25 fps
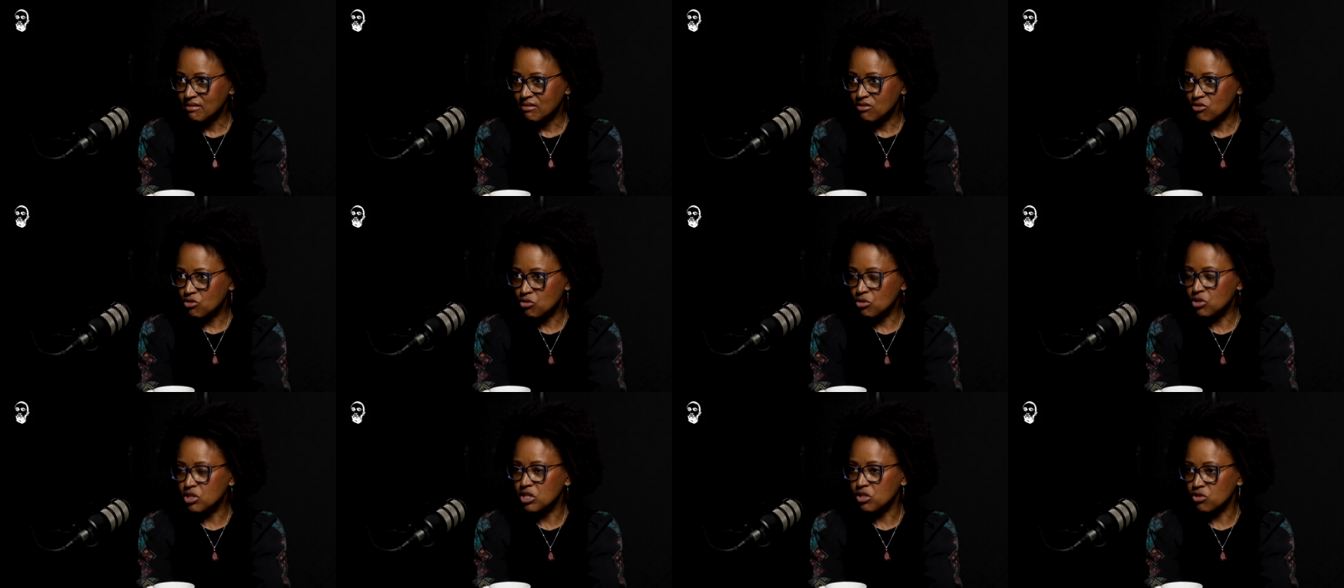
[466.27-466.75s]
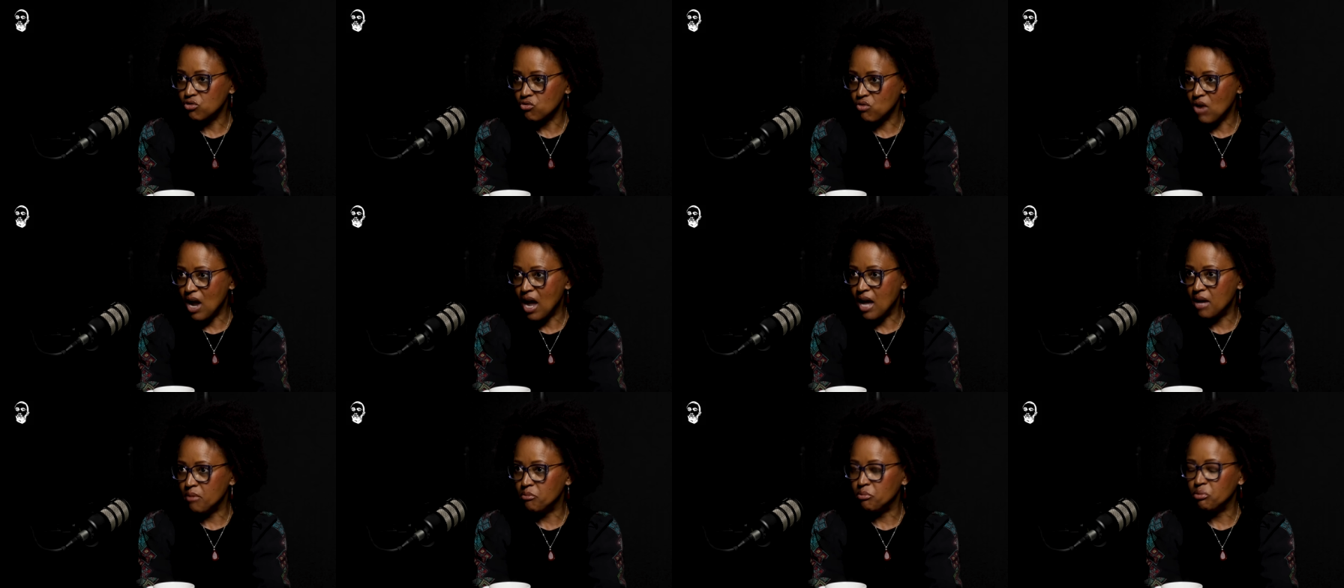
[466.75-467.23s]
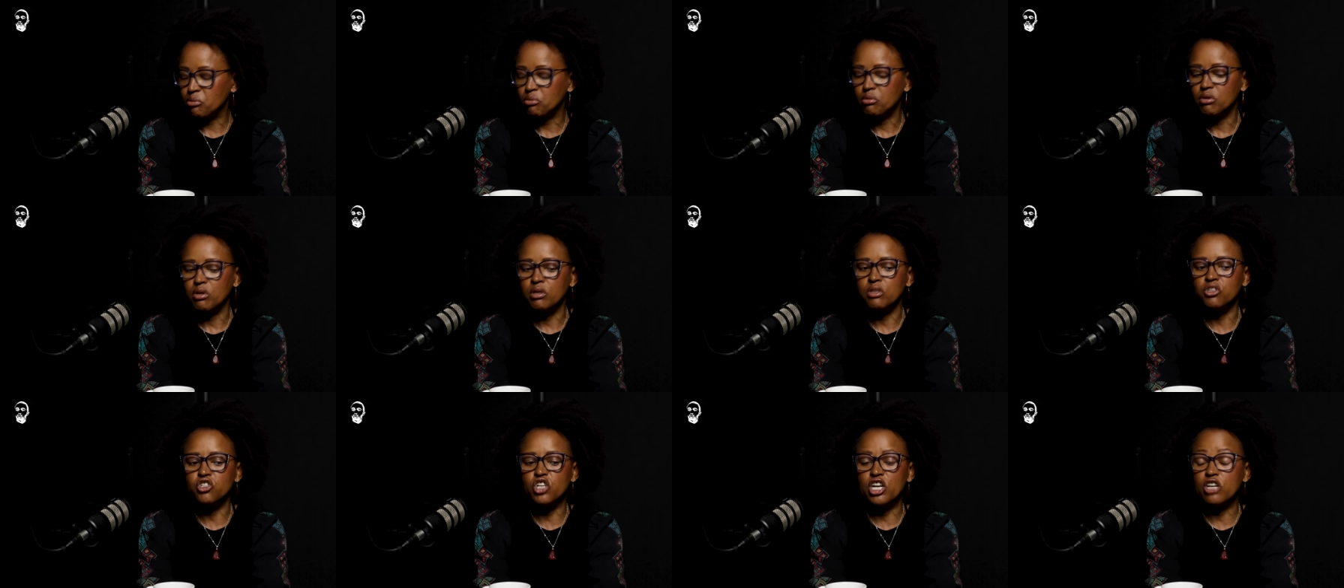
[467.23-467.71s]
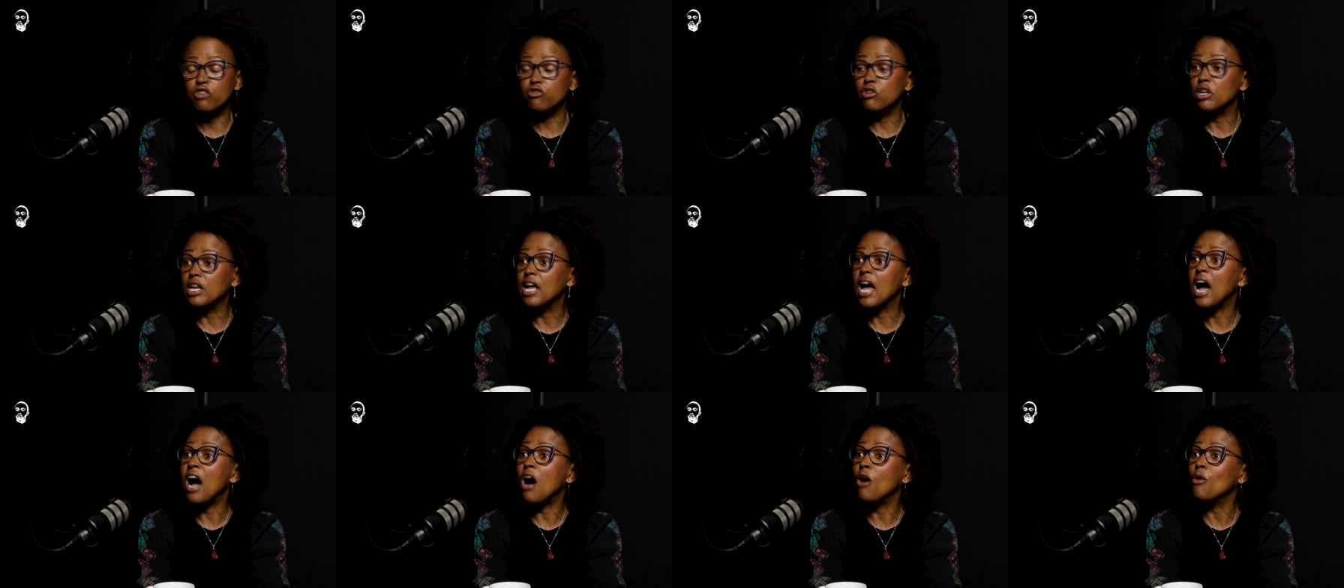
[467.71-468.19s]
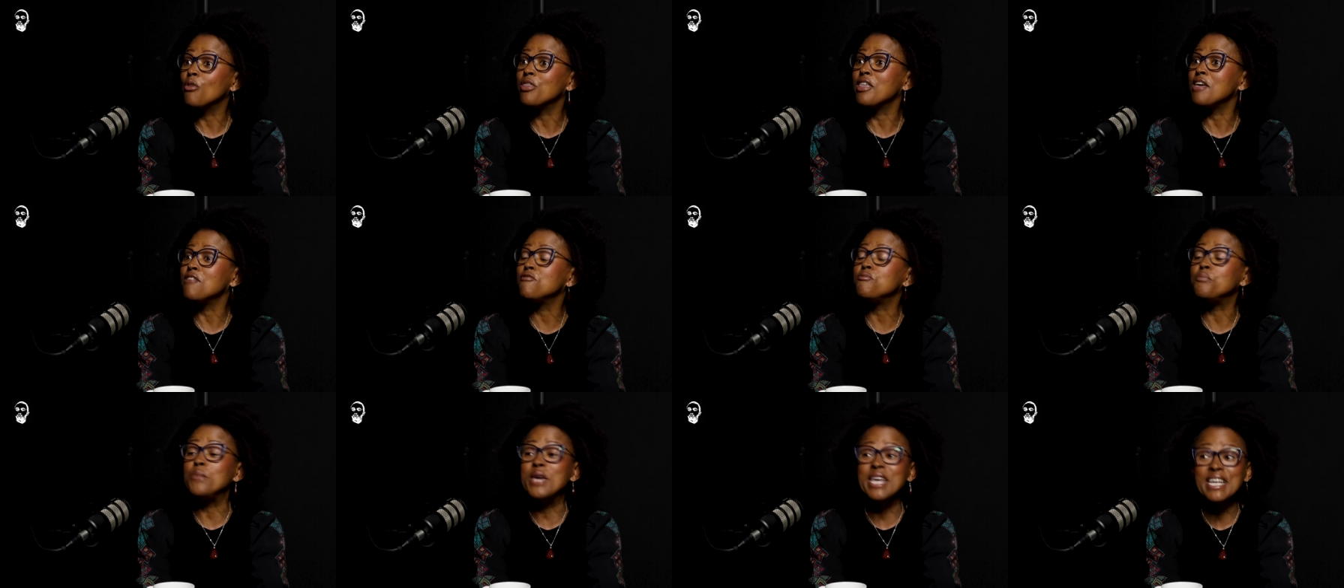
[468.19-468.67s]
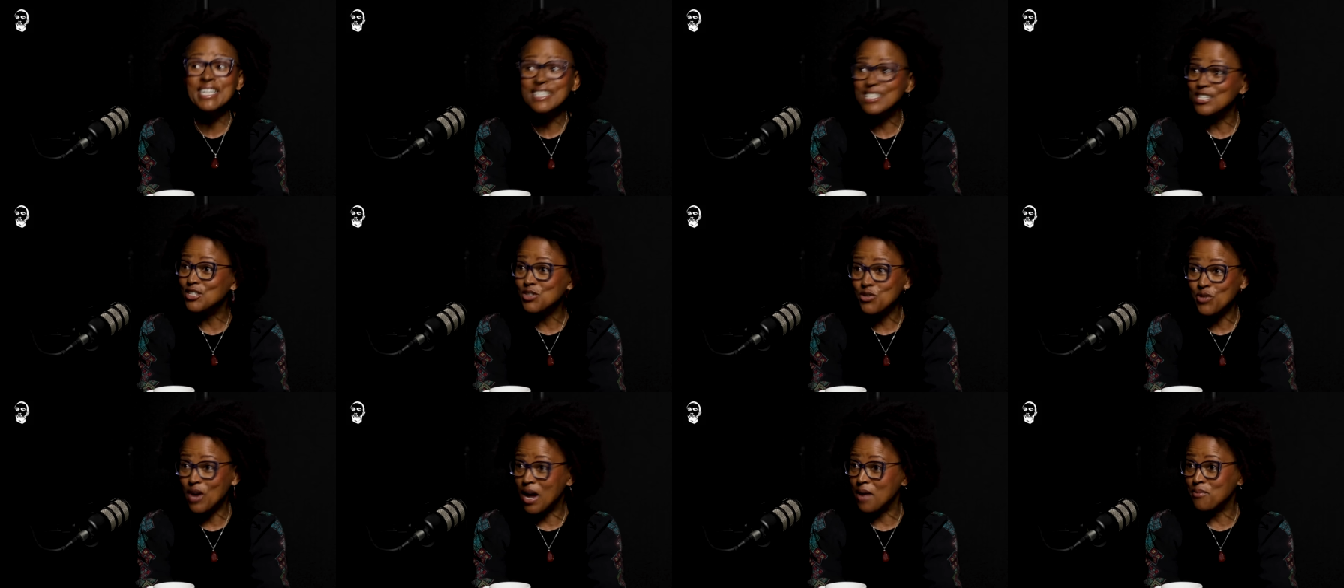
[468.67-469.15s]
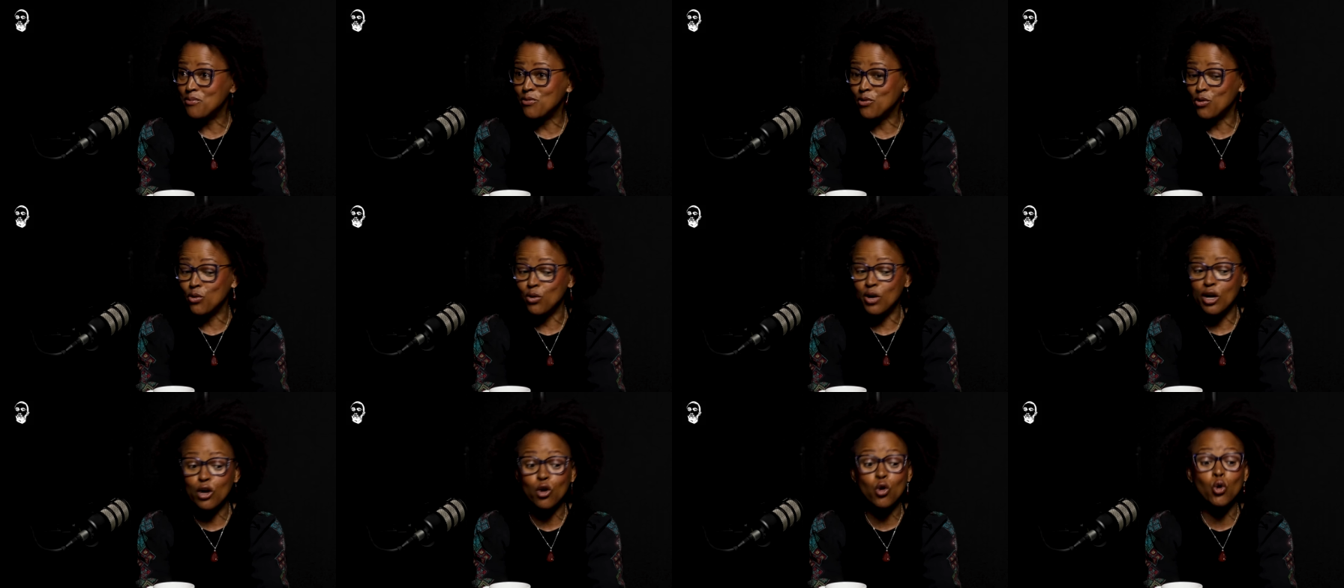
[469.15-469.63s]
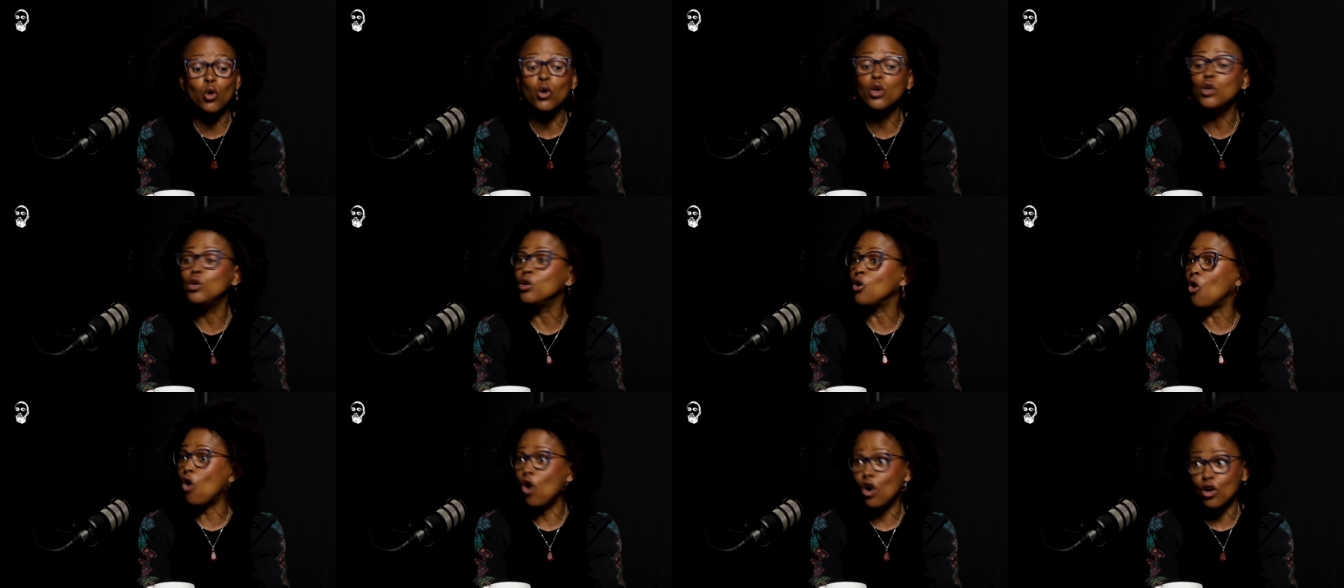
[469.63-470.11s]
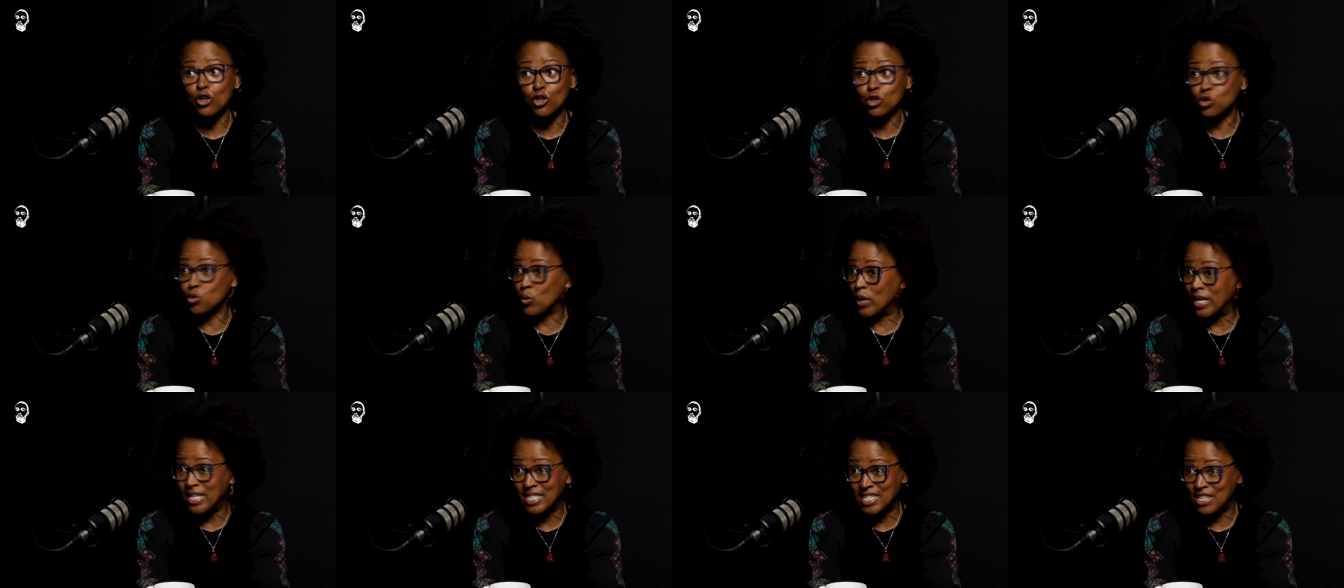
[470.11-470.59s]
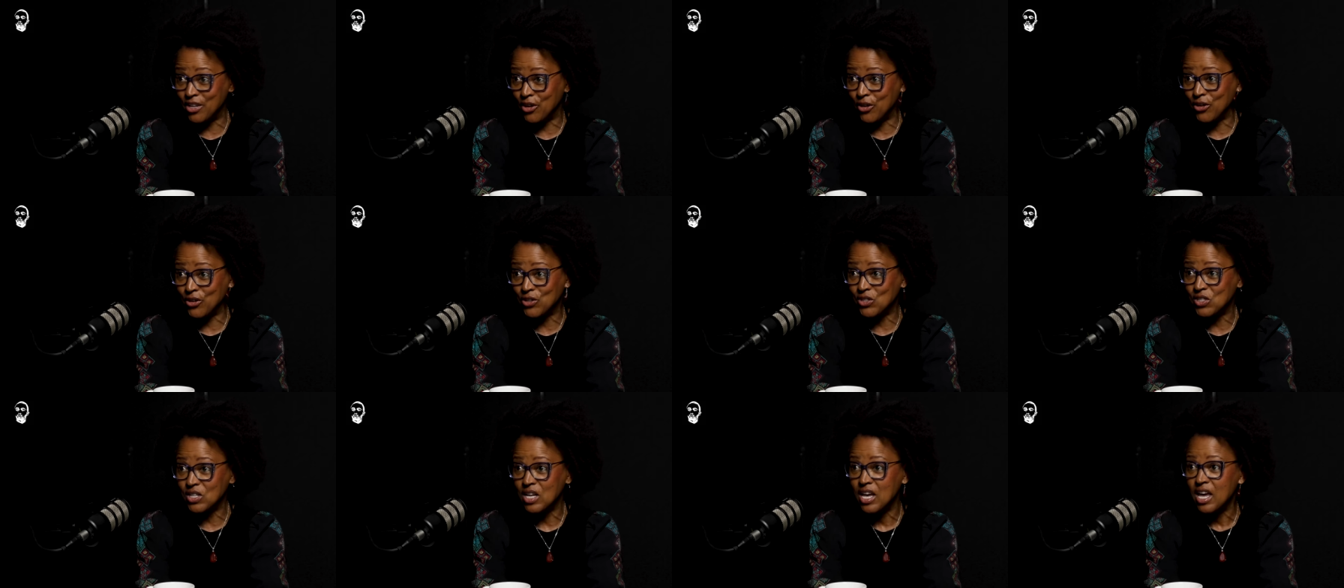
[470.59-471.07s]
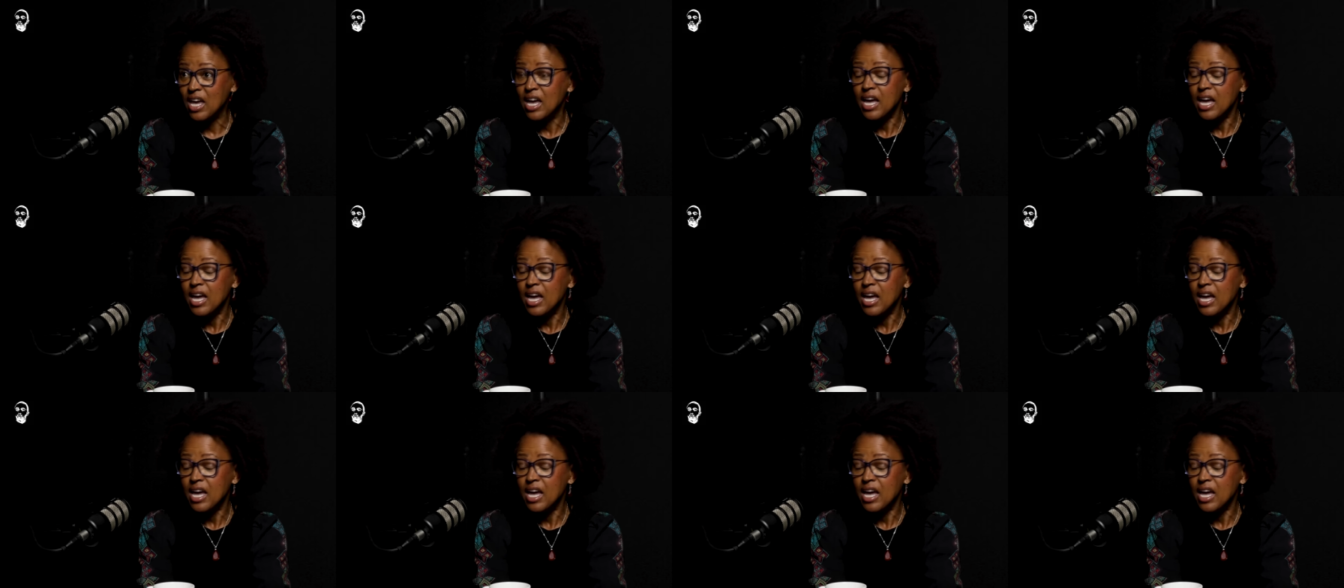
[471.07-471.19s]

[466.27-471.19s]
to describe generally how they've been described for a good odd 20 years. Mm.